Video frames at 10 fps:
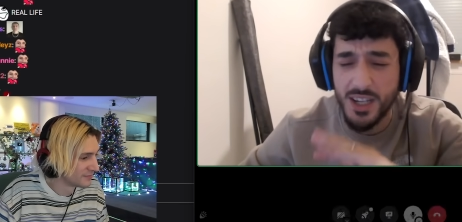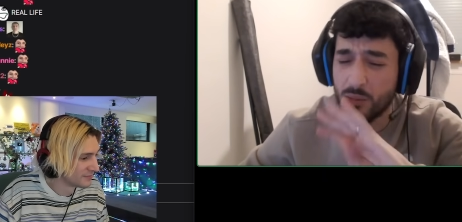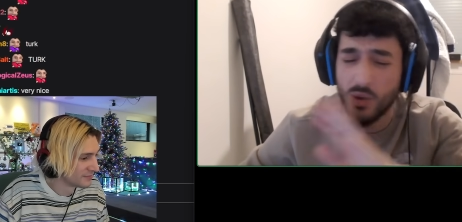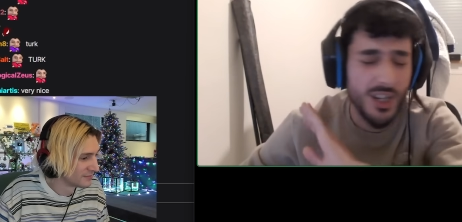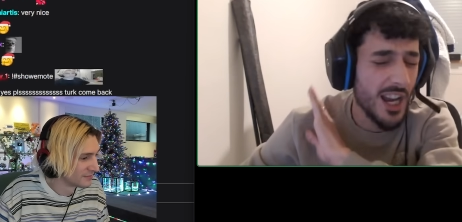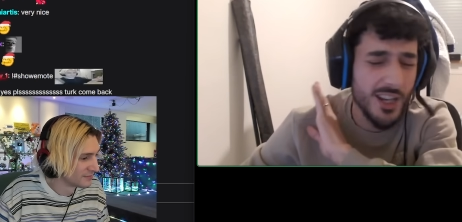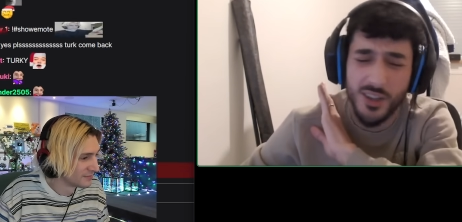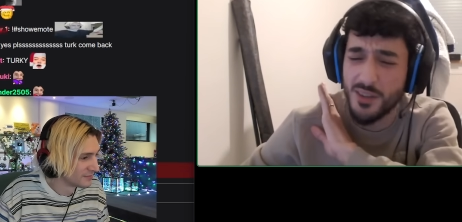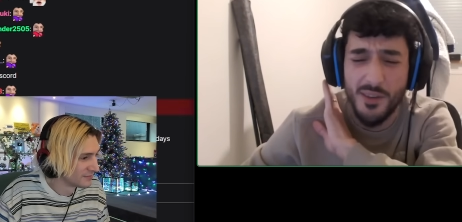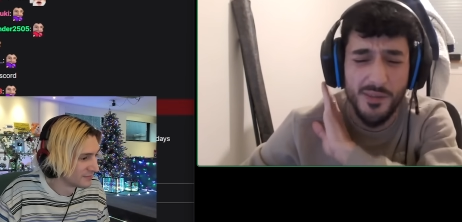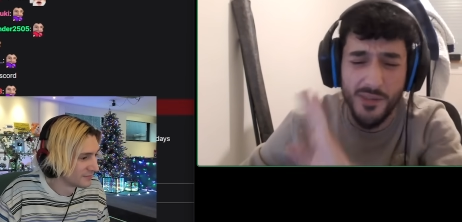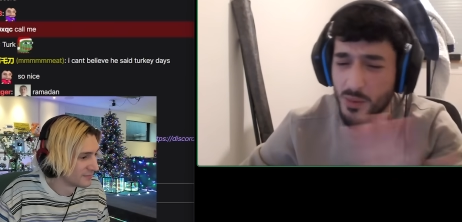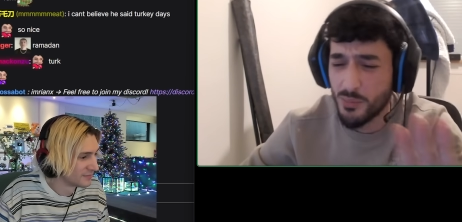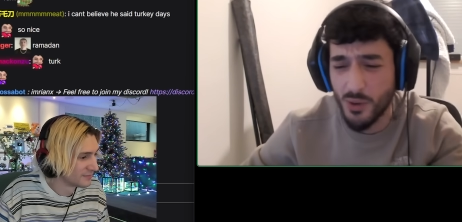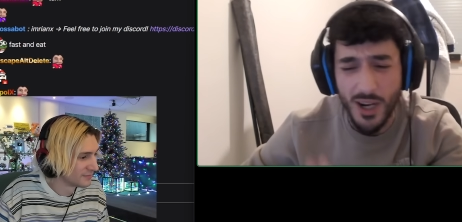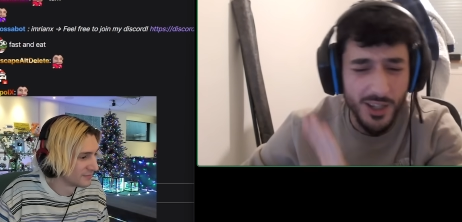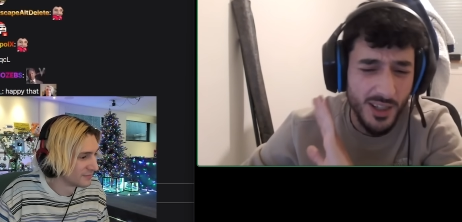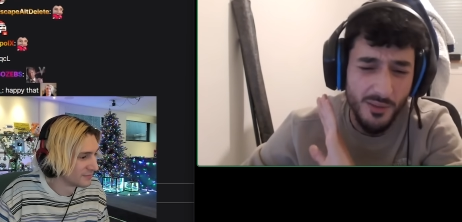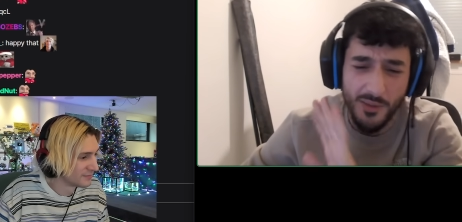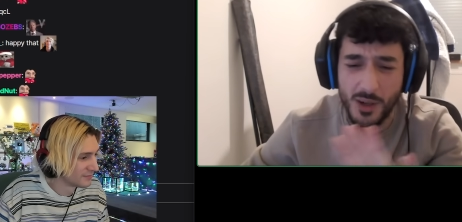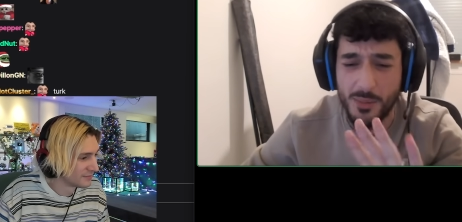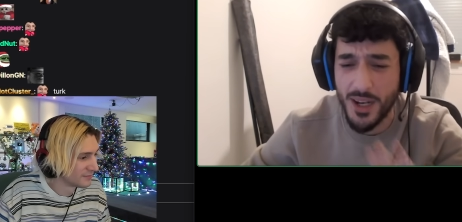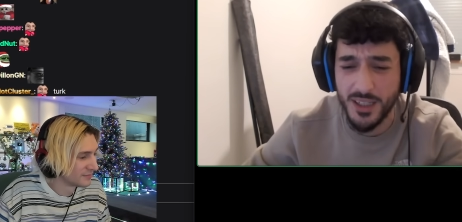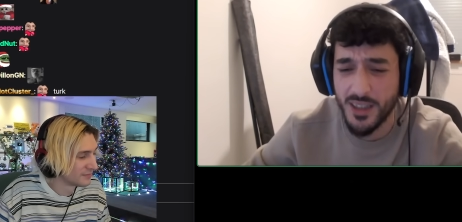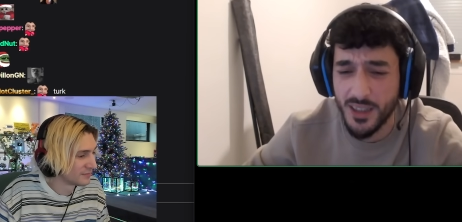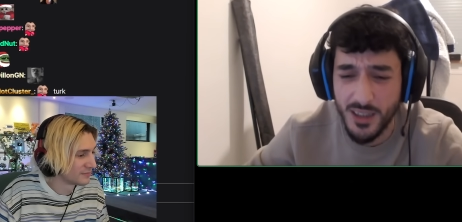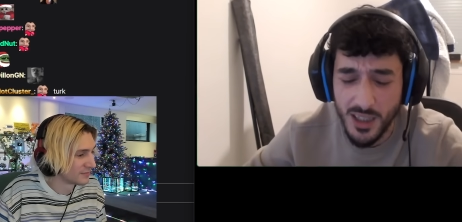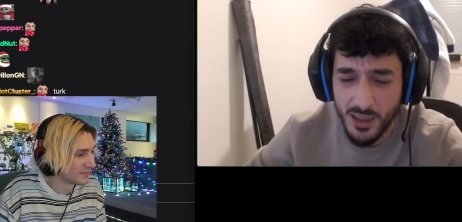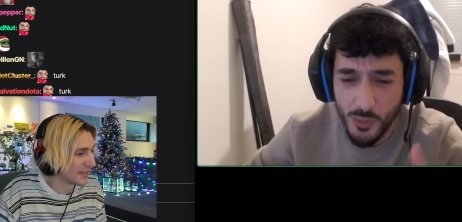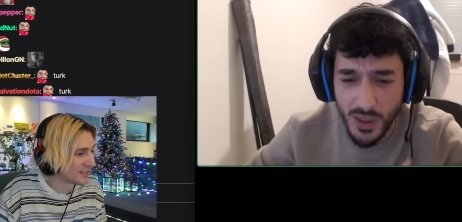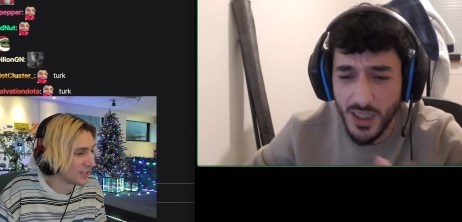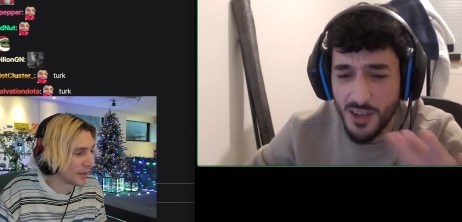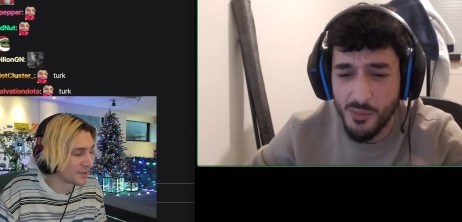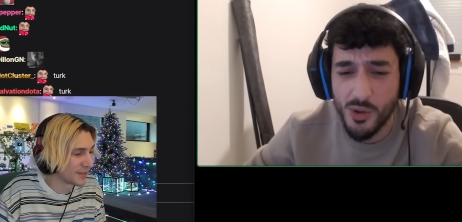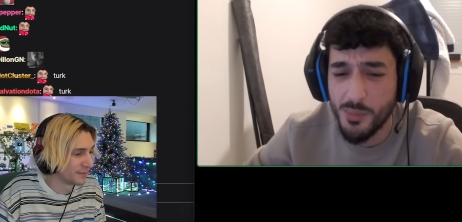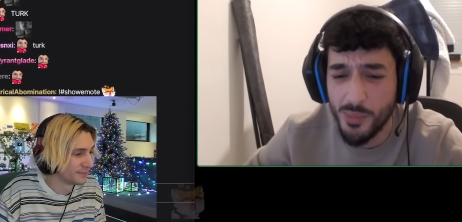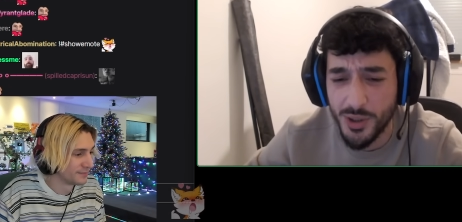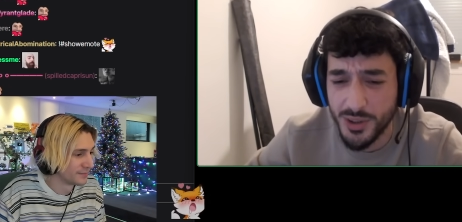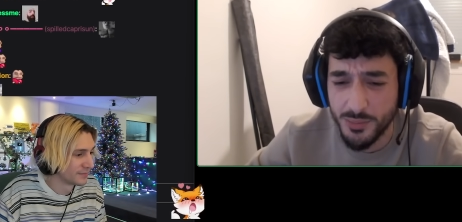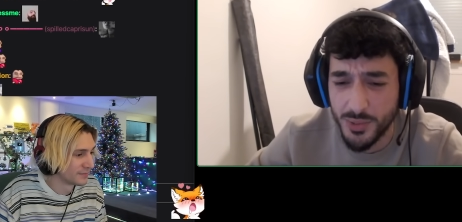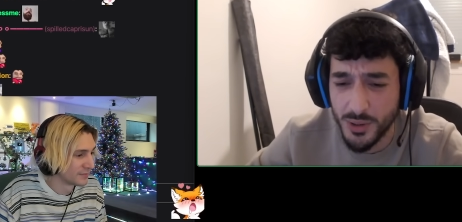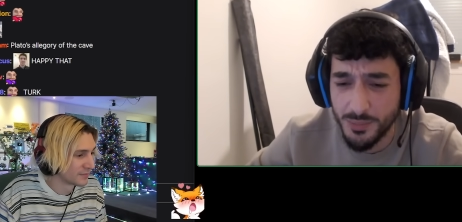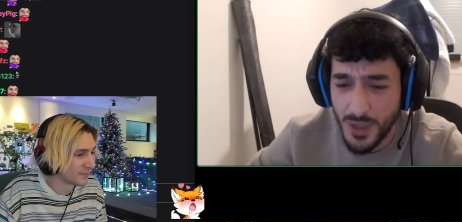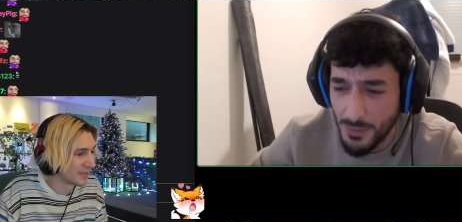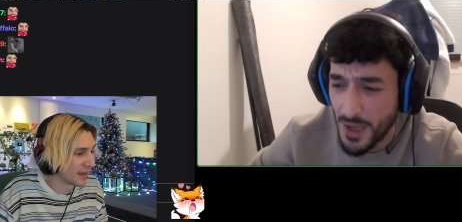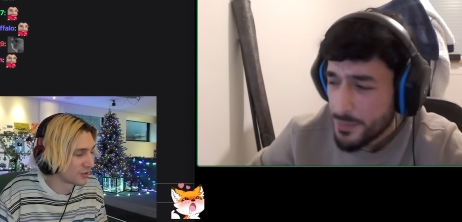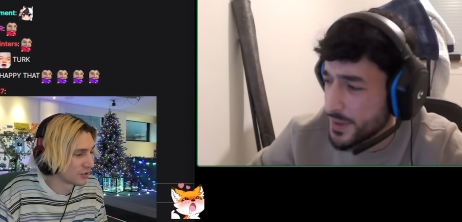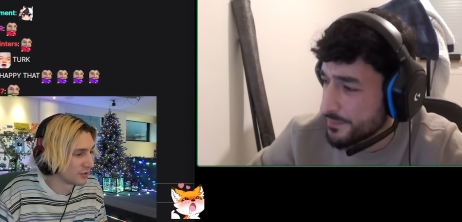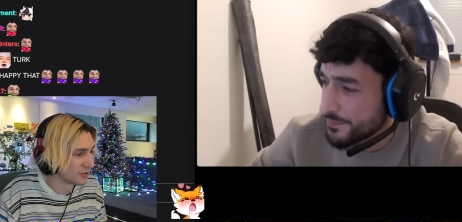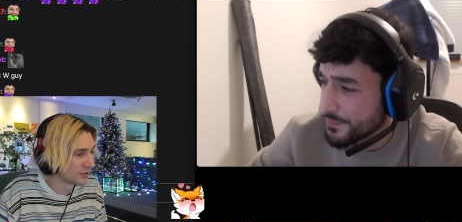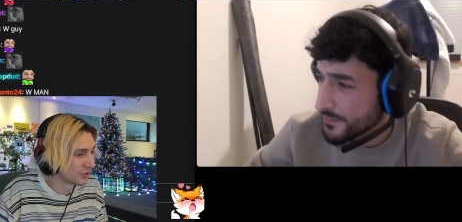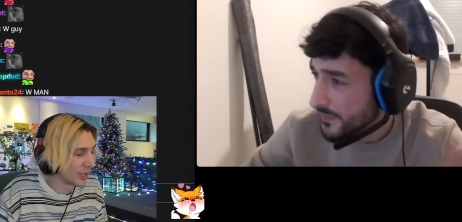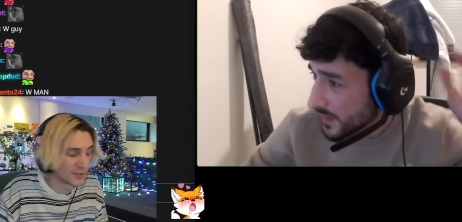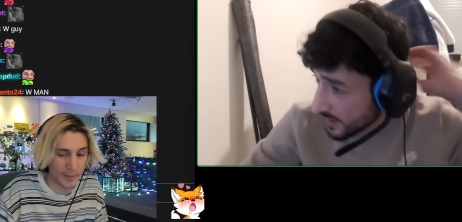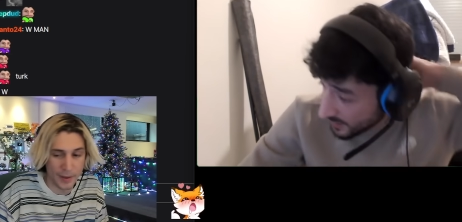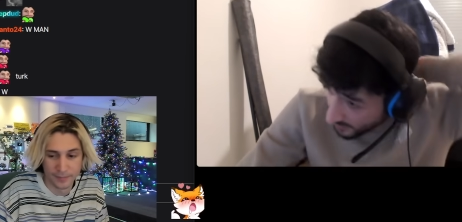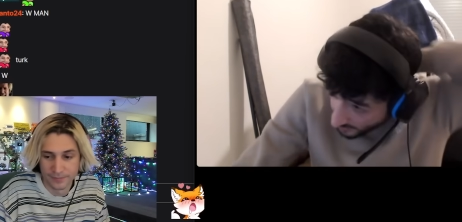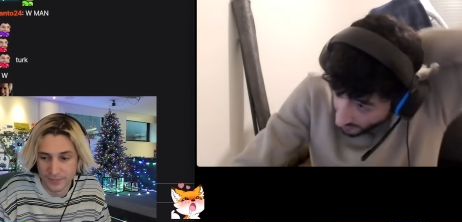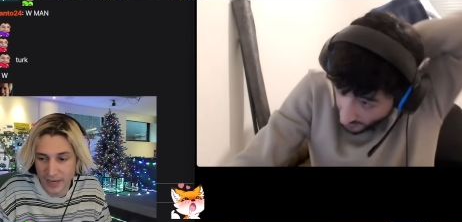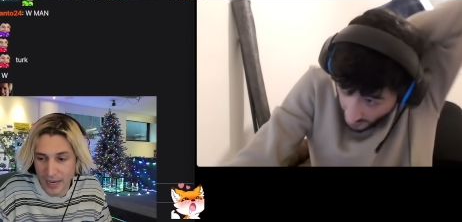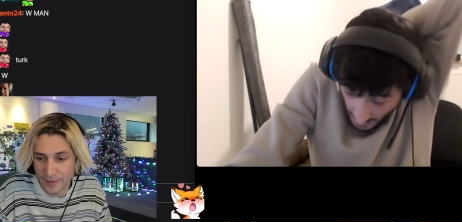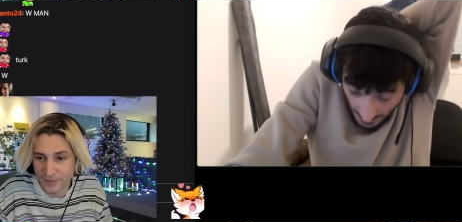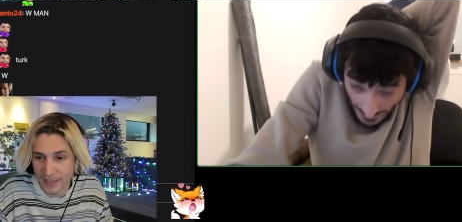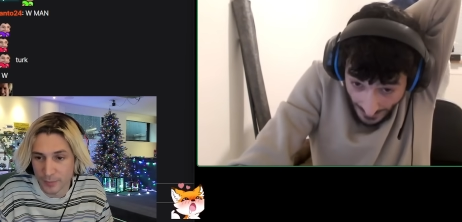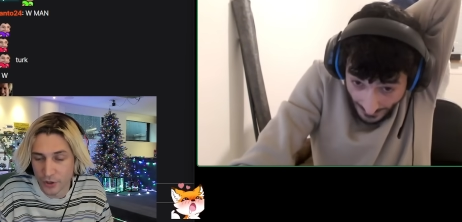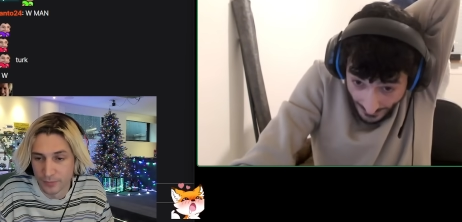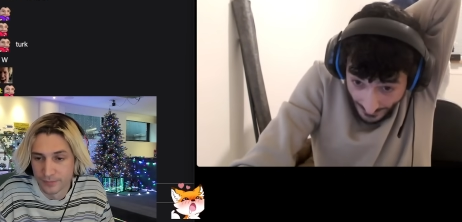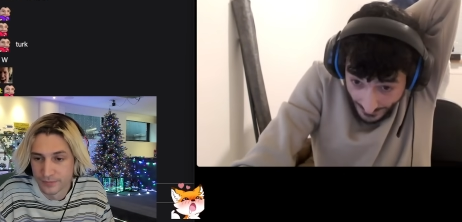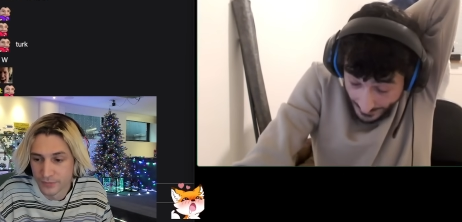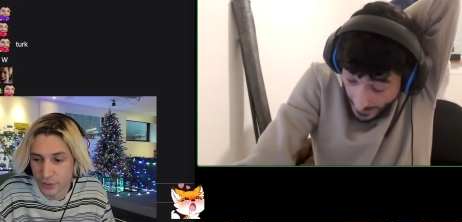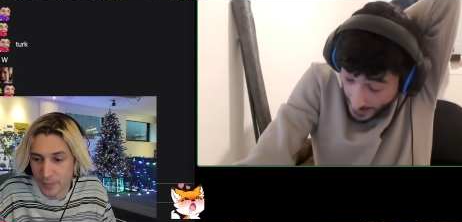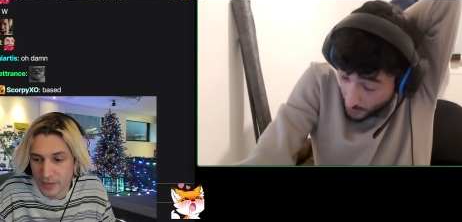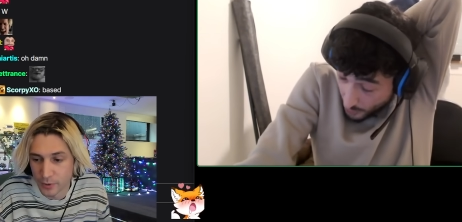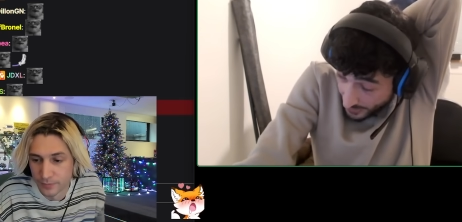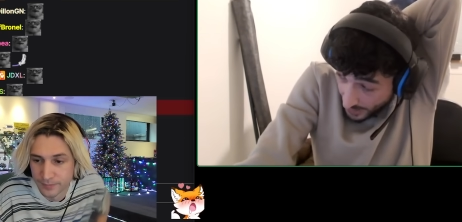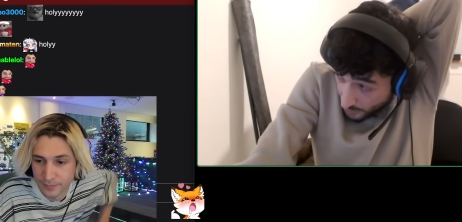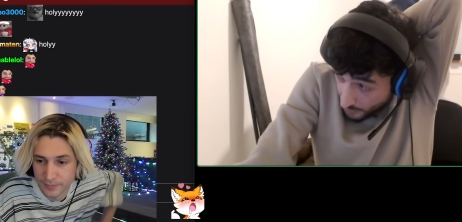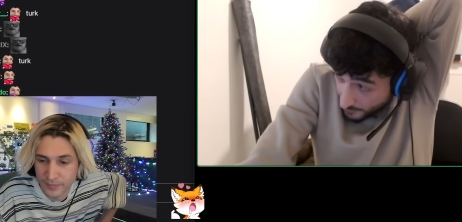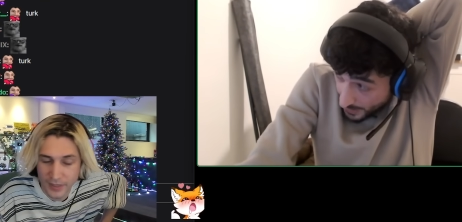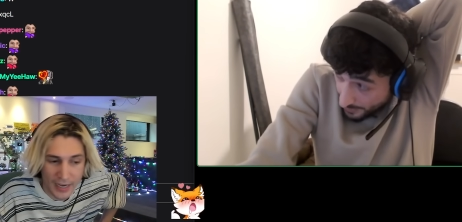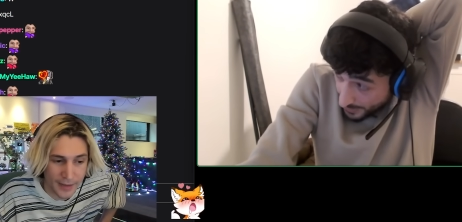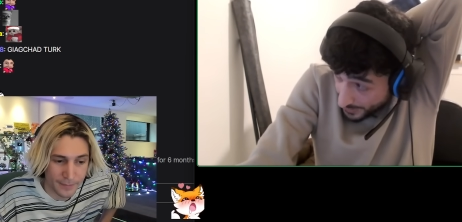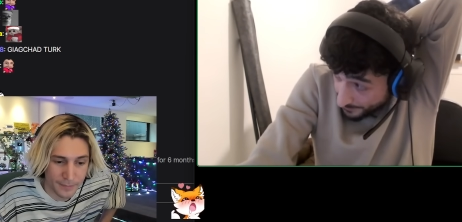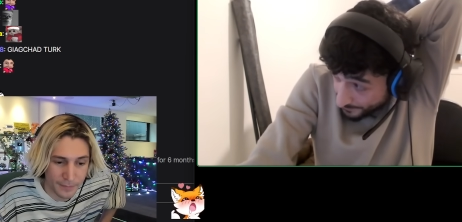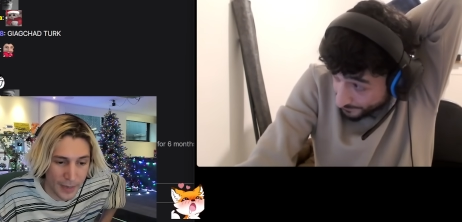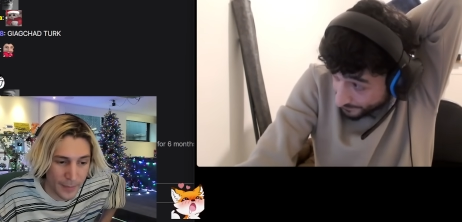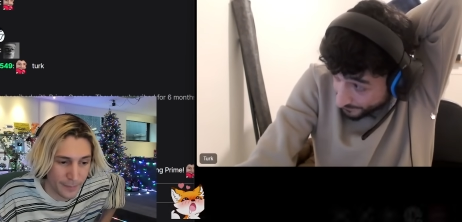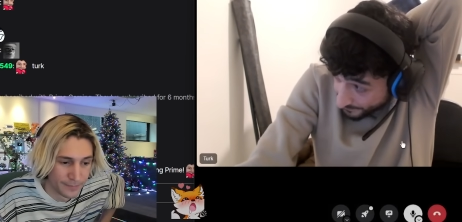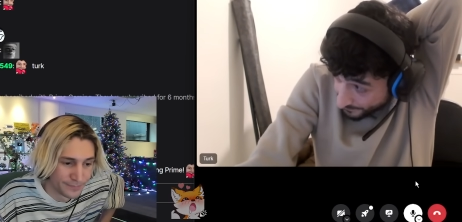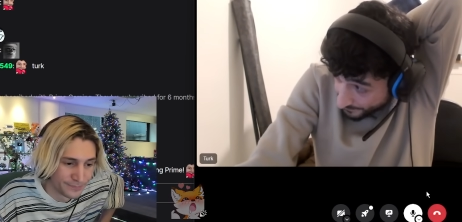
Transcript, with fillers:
Speaker 1: anymore. I don't give a fuck, bro. I don't give a fuck about anything. That's Real life more important, bro. Yes. I'm happy. Dubsky, man.
Speaker 2: All right, man. Thank you, brother. You're thank you. Thank you. Bye-bye. Bye, man.